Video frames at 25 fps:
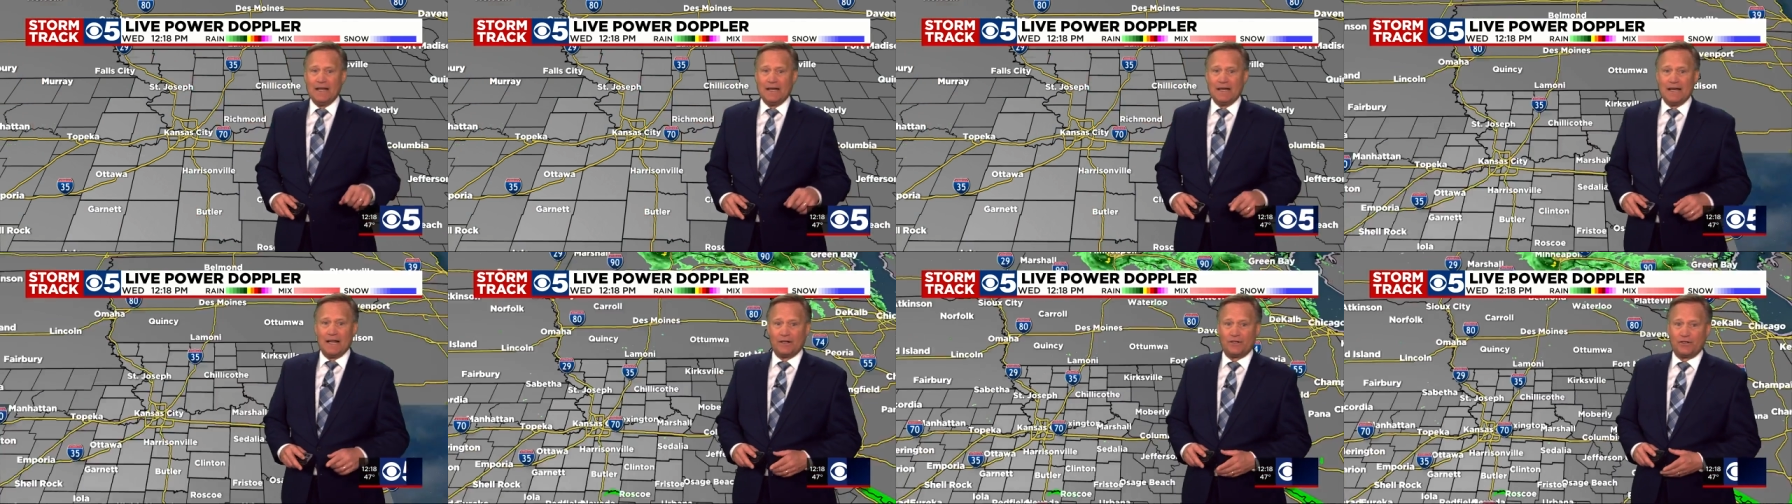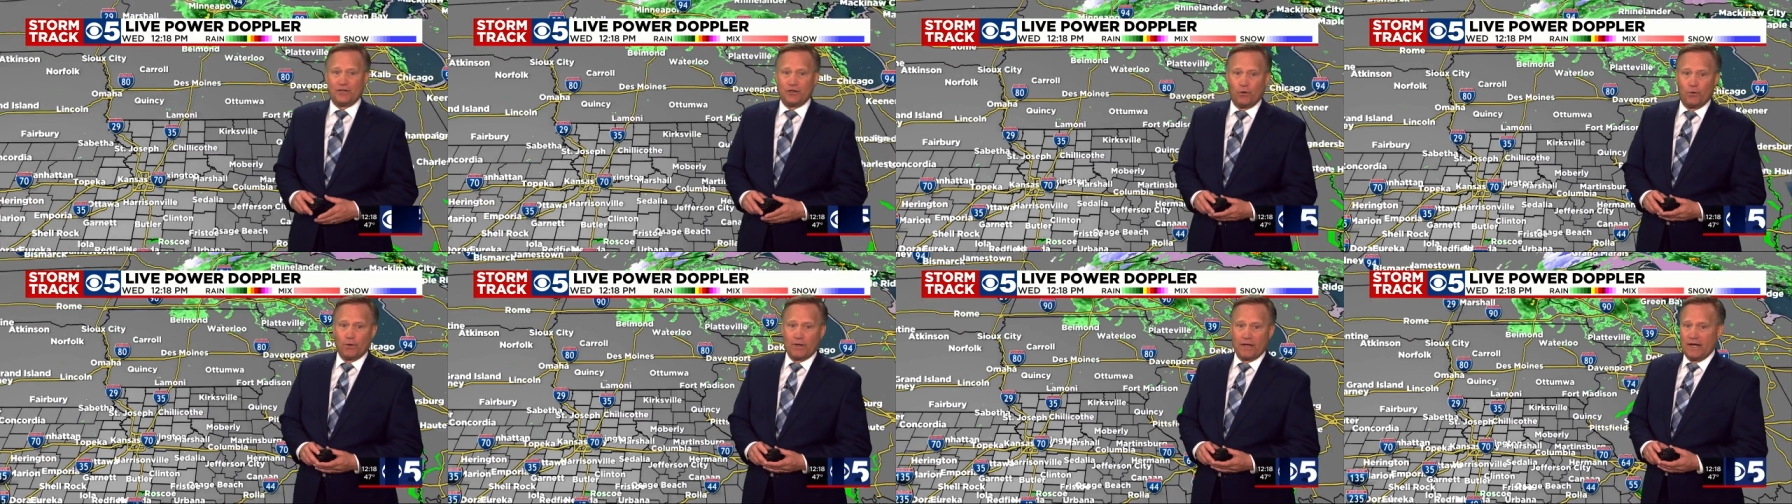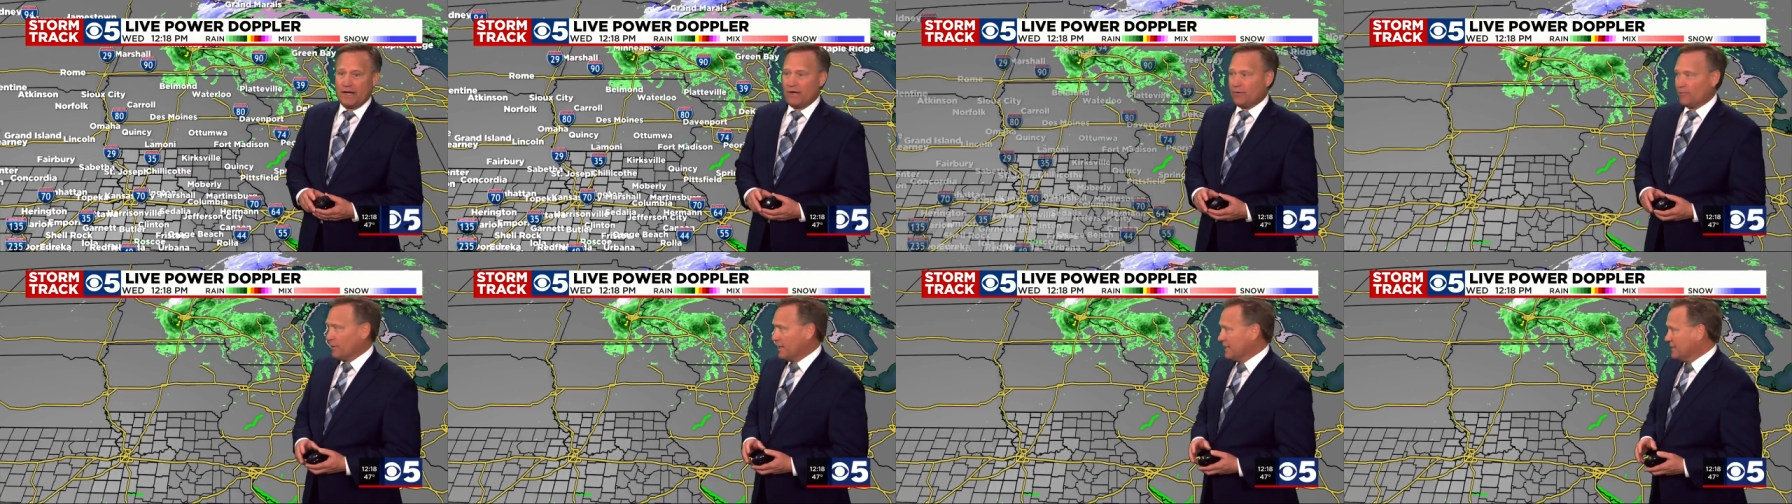not showing
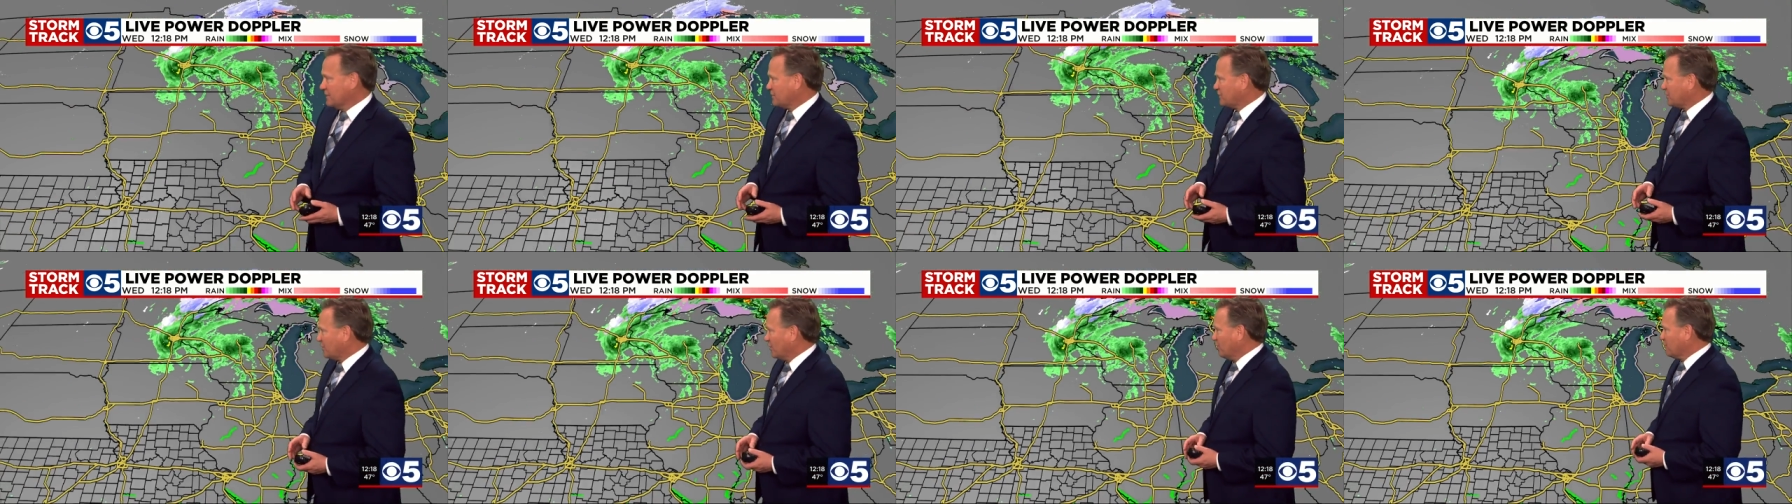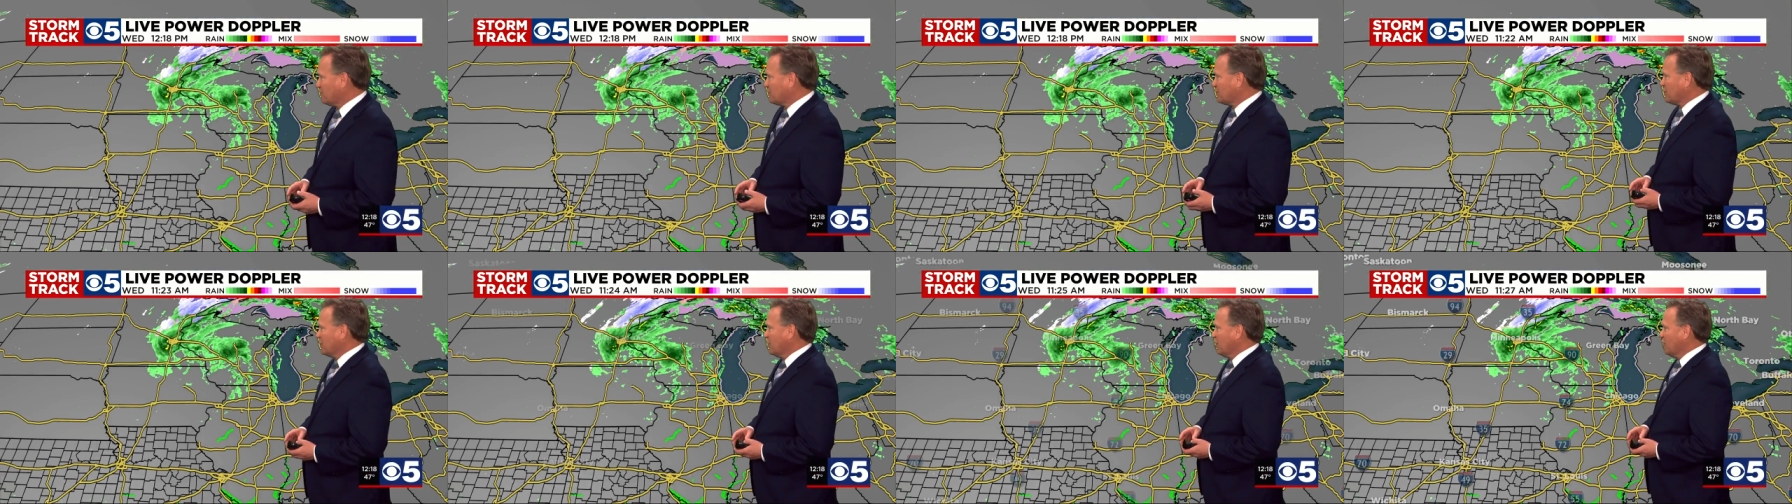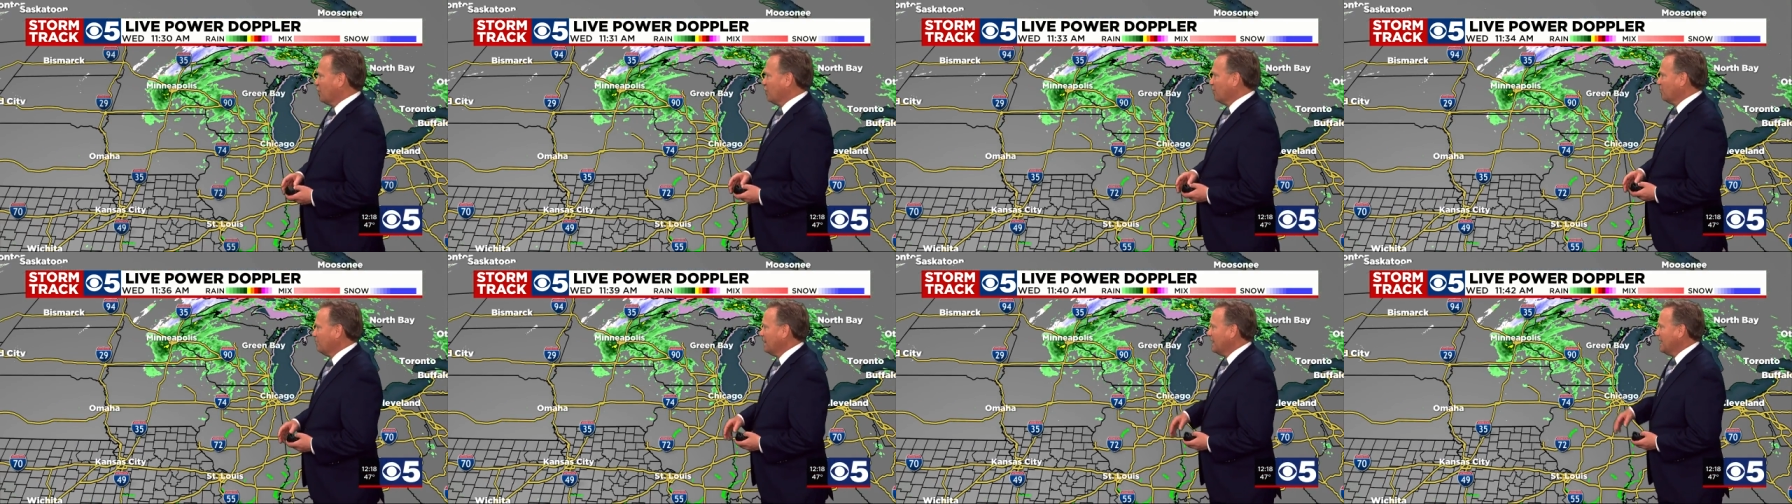any rains close to
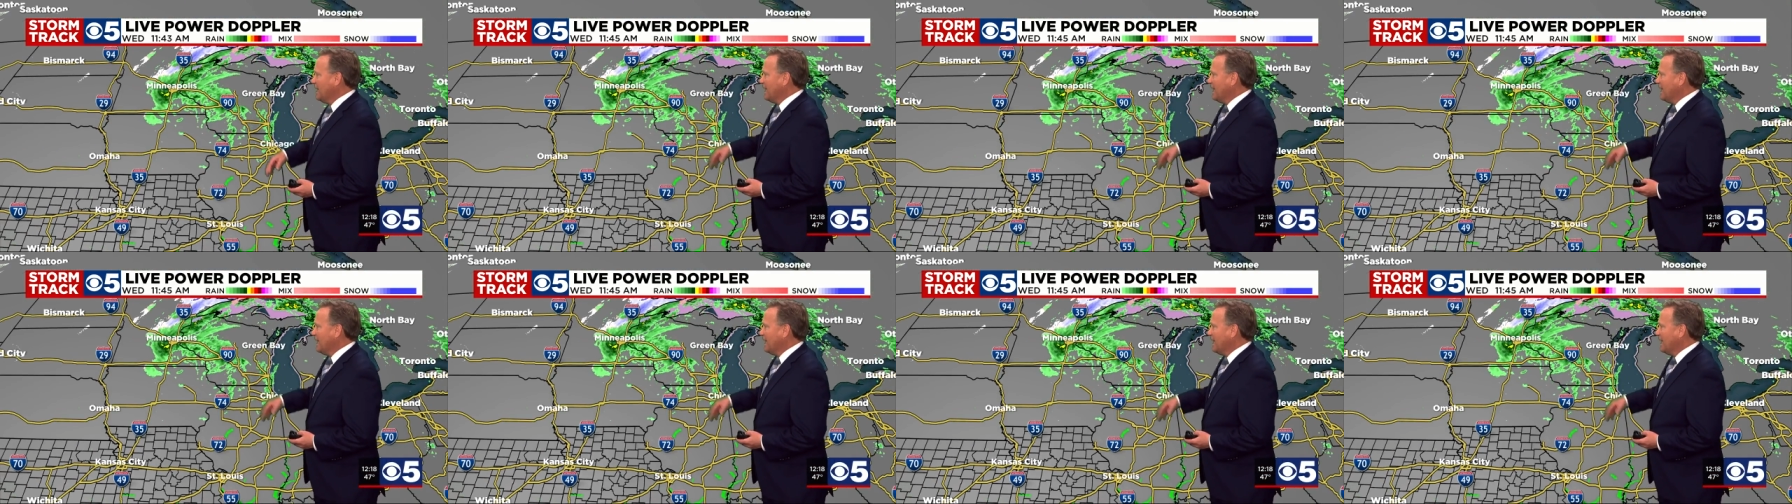home.